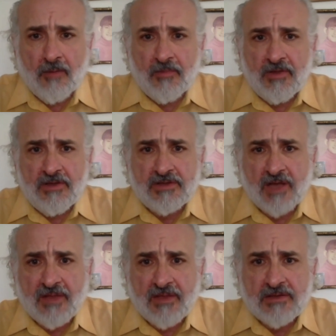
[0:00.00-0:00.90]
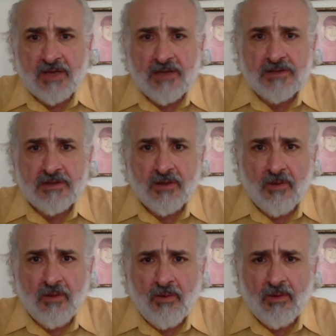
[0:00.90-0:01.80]
he's got this ace in the
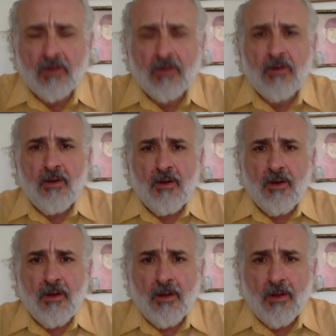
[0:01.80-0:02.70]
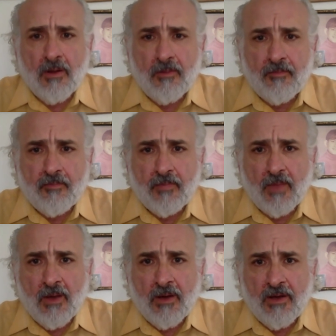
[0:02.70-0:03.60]
hole
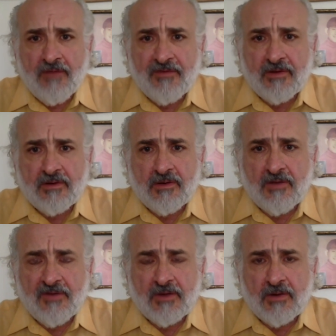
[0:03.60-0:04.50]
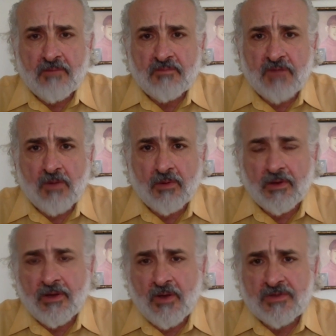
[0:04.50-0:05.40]
if it
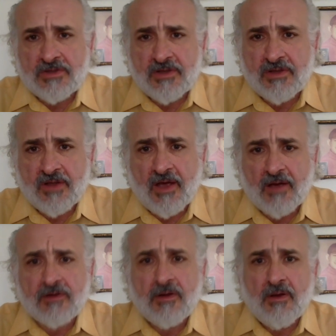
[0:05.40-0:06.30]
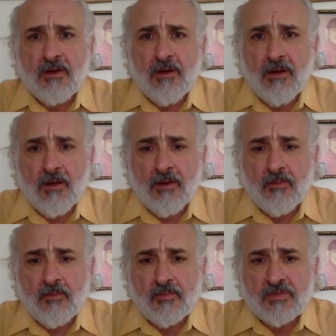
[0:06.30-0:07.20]
totally goes to that.
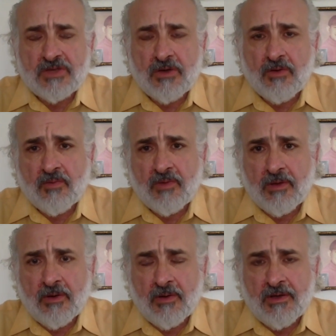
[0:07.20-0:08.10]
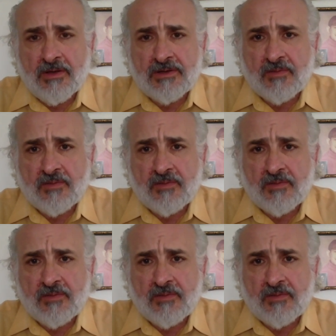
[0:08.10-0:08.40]
It is